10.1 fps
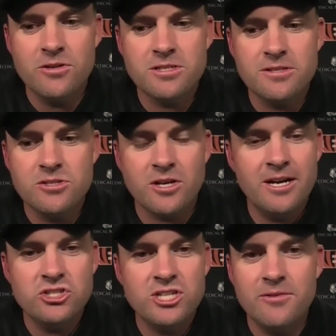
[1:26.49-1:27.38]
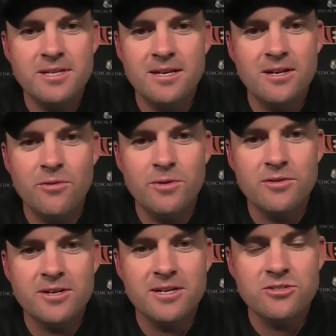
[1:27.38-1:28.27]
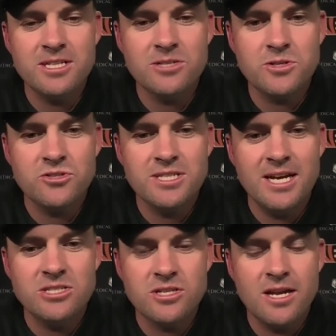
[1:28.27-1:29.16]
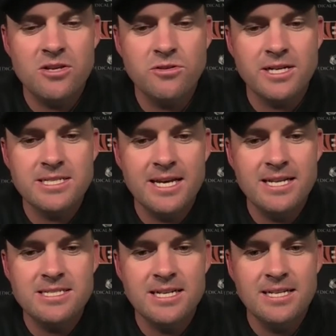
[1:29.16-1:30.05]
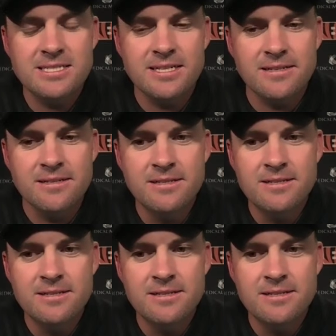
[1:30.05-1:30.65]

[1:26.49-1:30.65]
there's a lot of shouting and no one really understands what you're saying. So you got to utilize the headsets. And